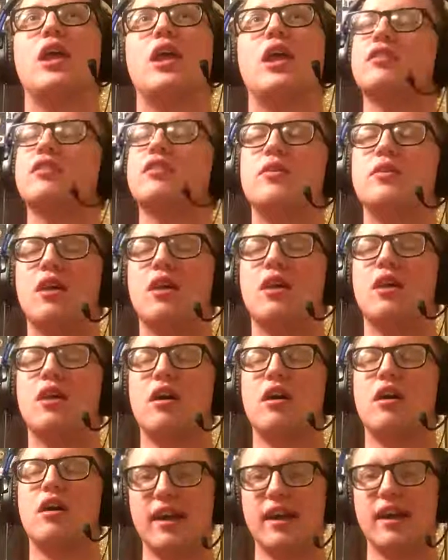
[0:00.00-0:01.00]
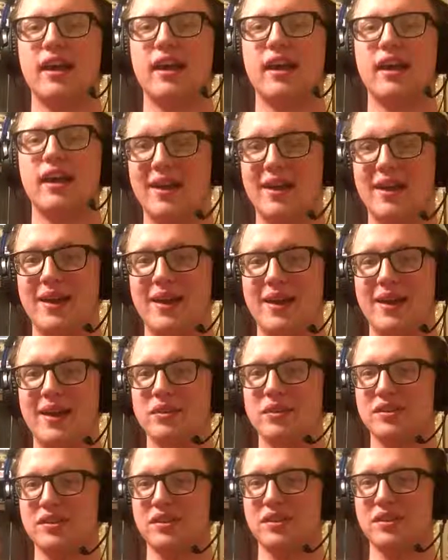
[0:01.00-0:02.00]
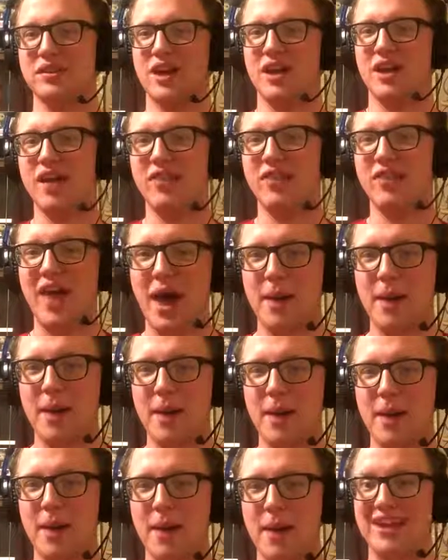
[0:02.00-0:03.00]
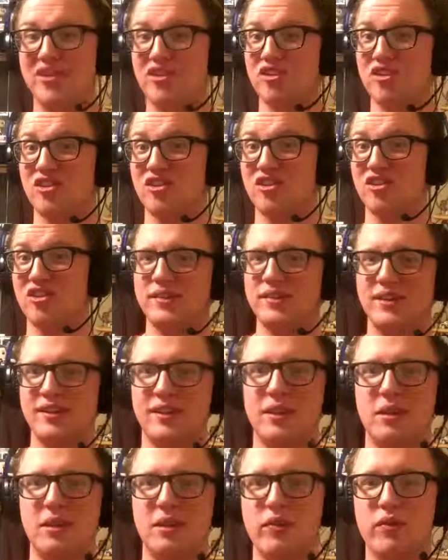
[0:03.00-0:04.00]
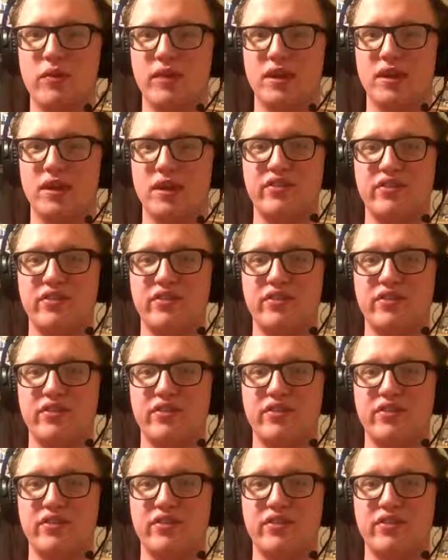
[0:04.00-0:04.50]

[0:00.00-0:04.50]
as y'all are taking him to be. He was not that bad. He just wasn't in the movie enough to form a